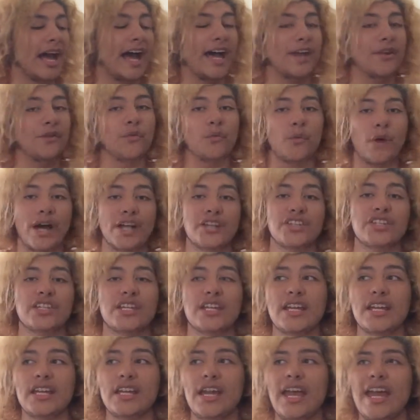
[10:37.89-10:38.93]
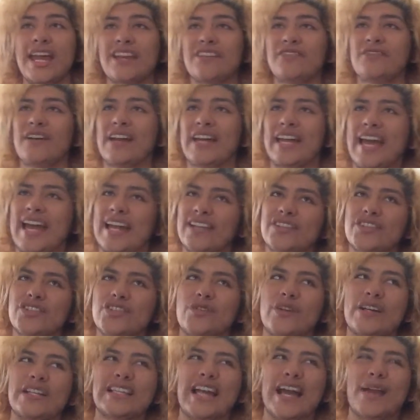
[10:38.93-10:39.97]
I don't watch it, and if I had the
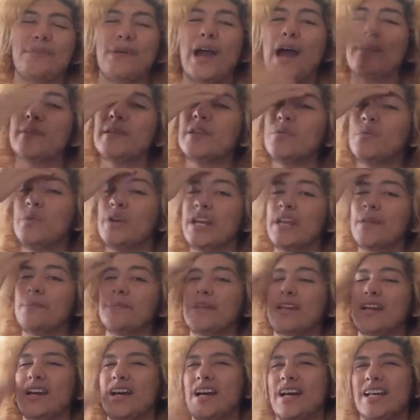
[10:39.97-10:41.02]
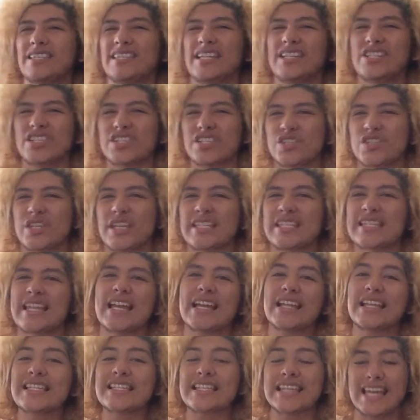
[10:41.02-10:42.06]
choice, I probably wouldn't, because it
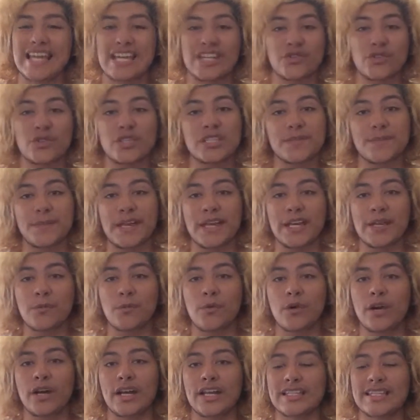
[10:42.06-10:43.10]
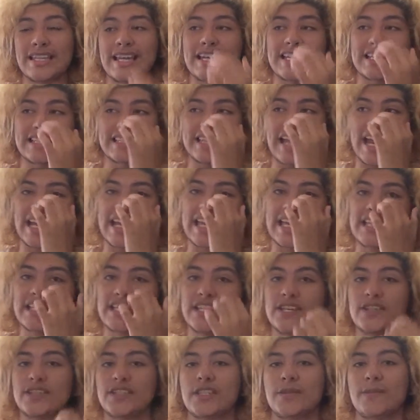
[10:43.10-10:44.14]
doesn't interest me anymore. It's not exciting as
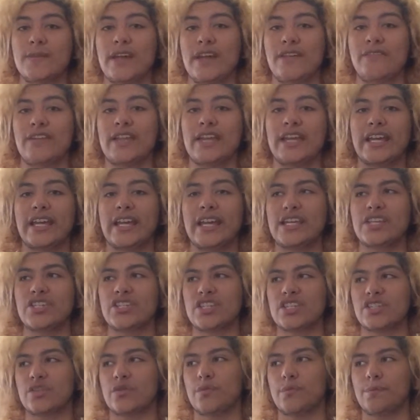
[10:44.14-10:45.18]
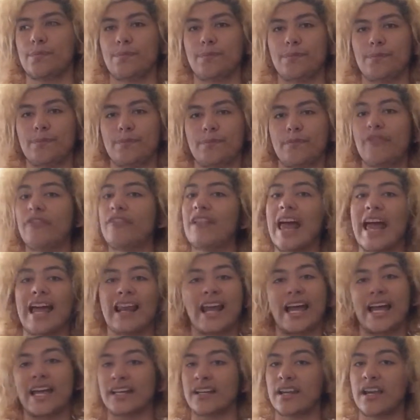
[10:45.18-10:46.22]
it used to be. I feel like it's just
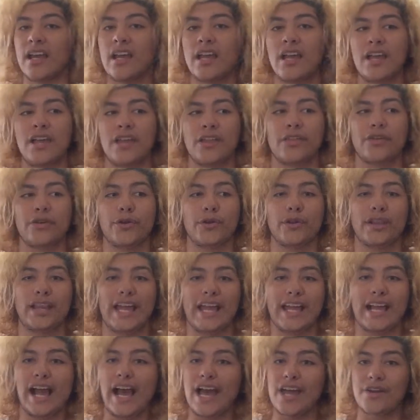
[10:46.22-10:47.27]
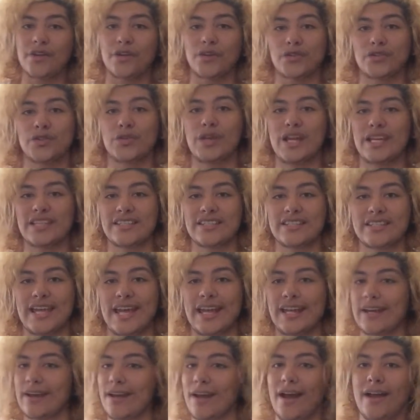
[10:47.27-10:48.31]
flatline through, like, I don't know,
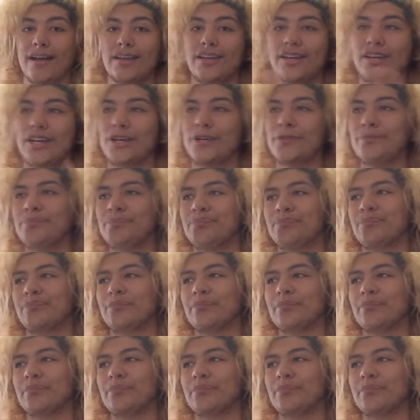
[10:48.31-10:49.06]
2010 and on, you know?